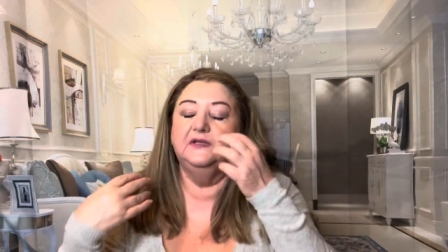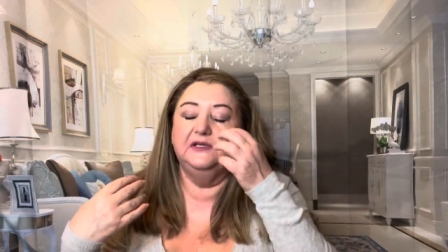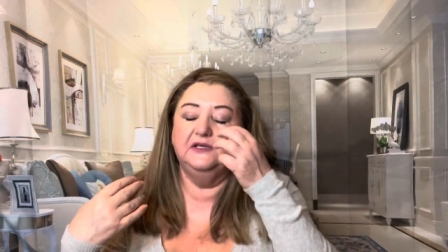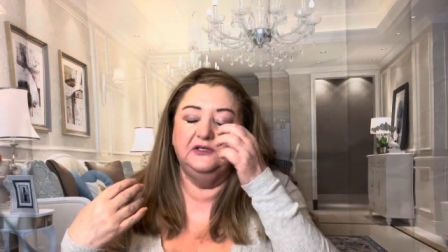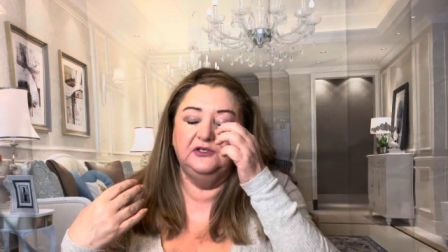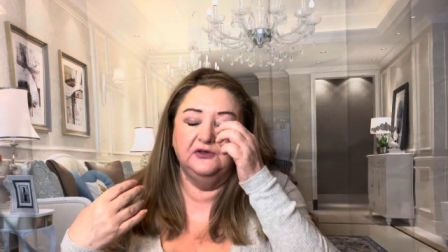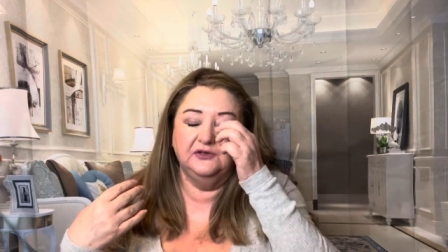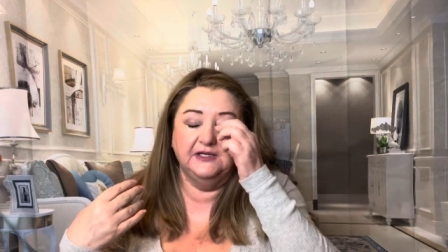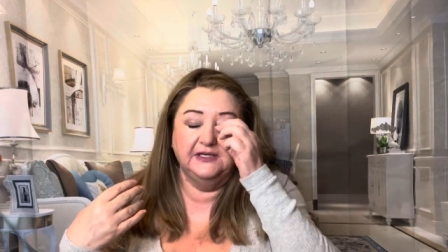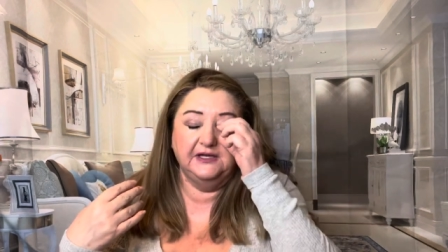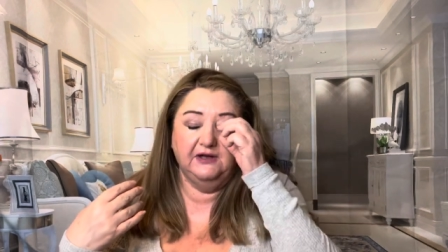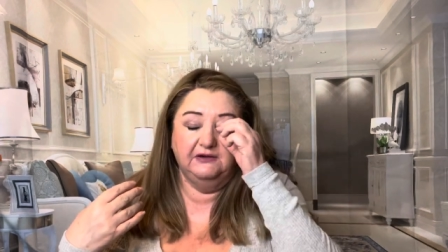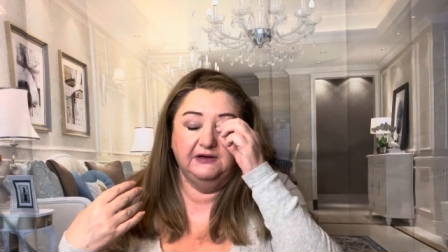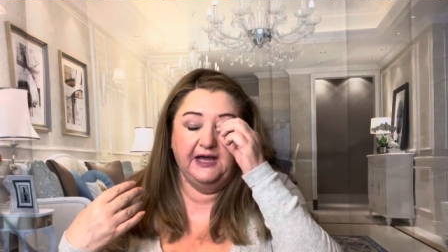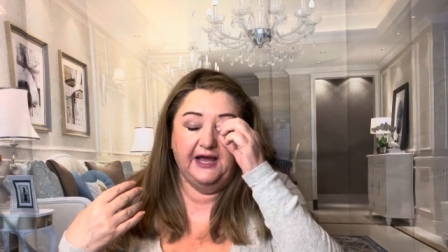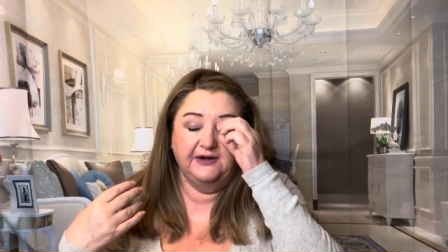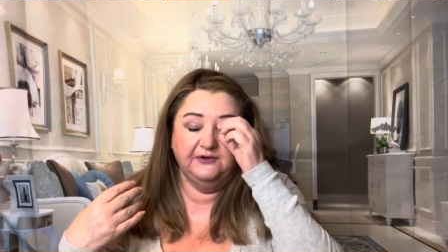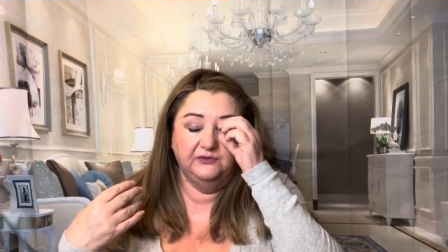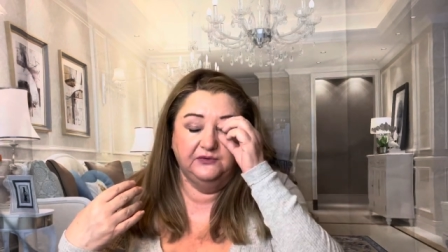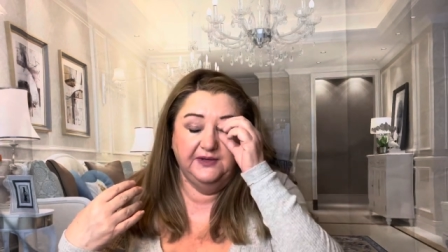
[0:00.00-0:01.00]
you could go
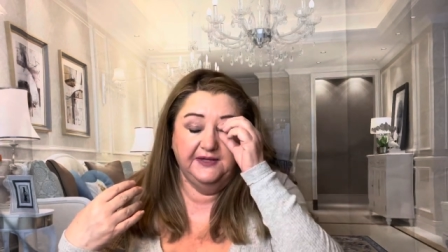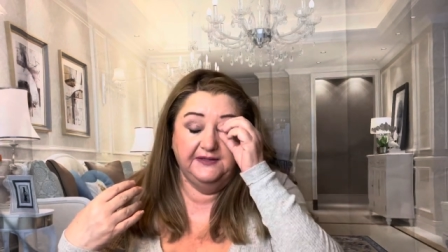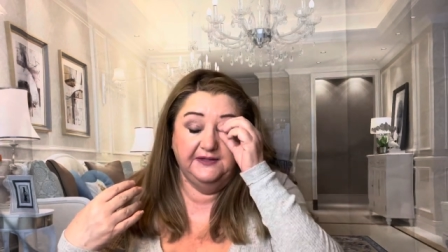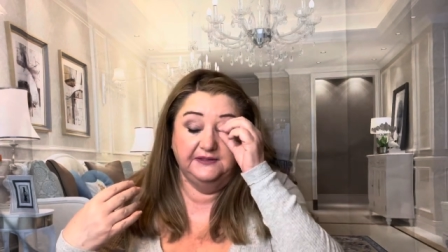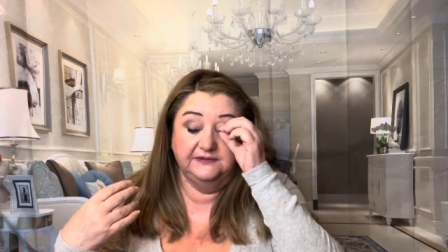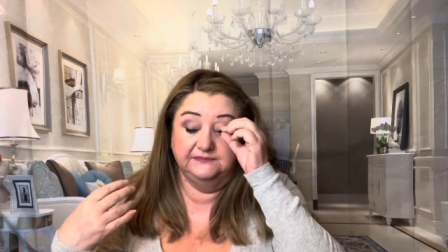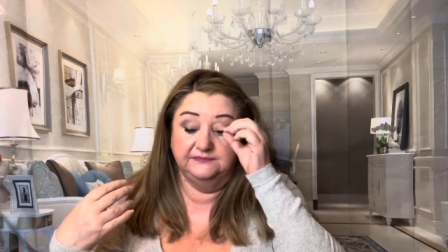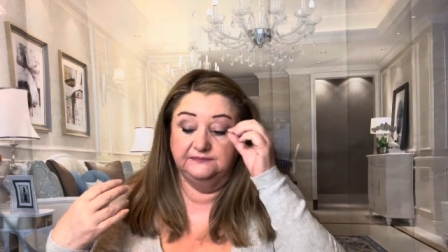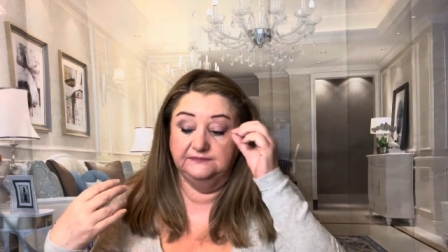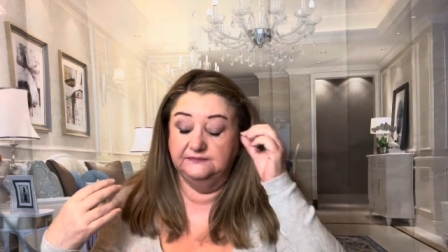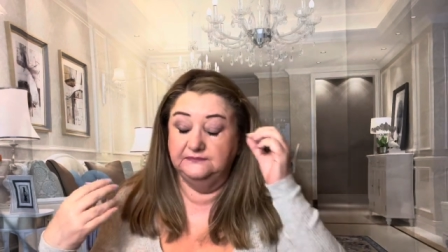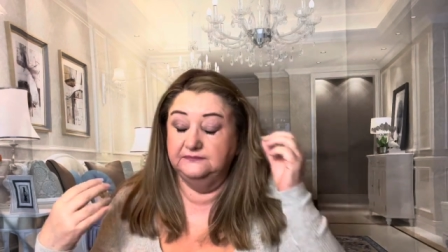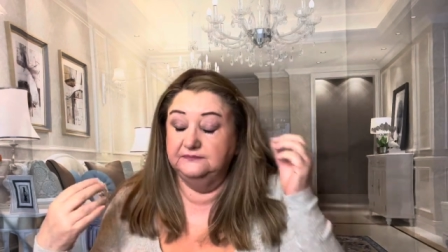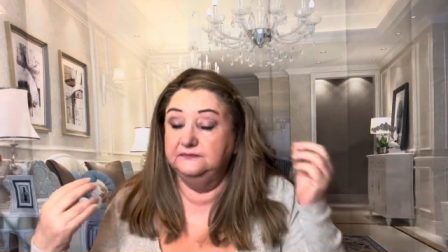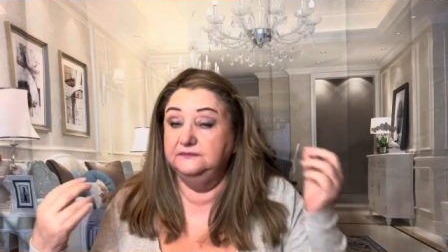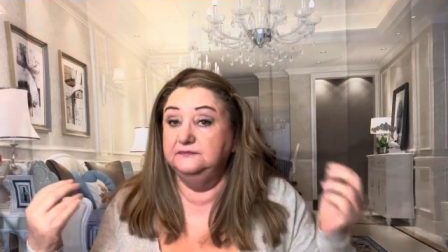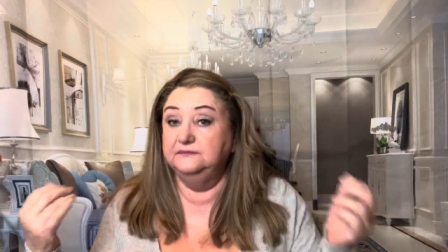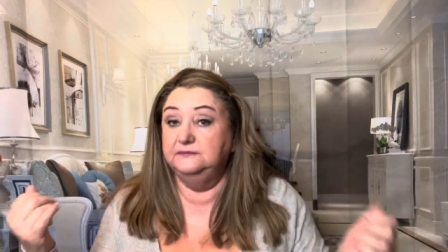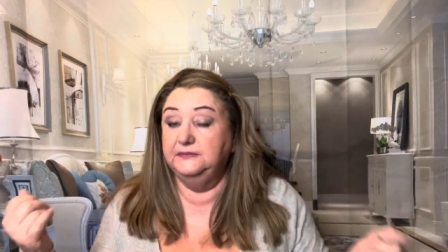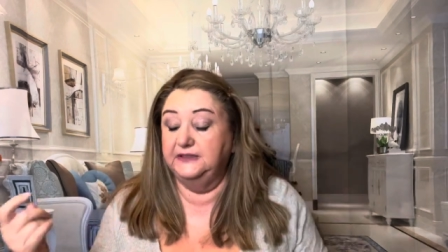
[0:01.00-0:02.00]
lighter with it,
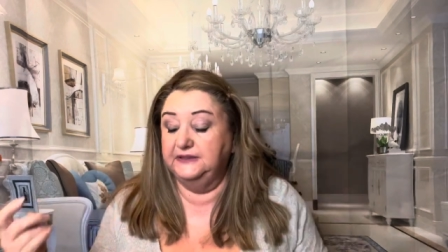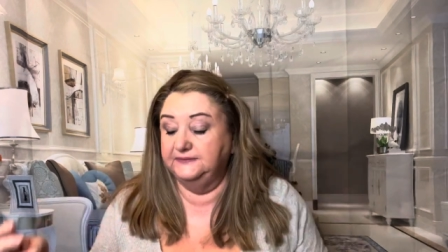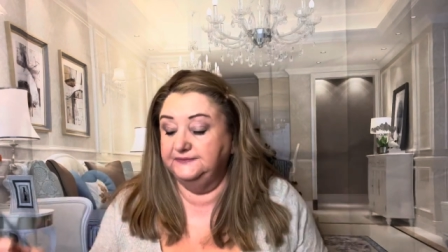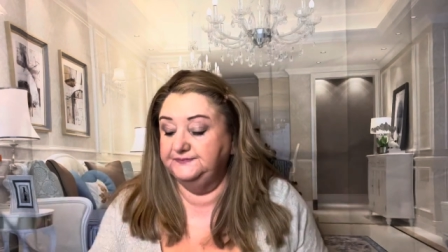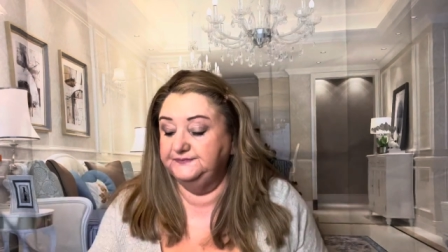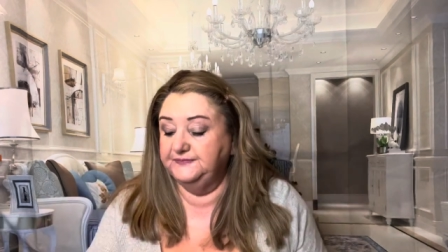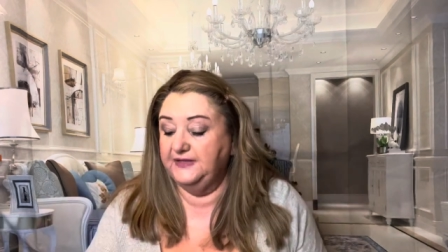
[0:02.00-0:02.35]
but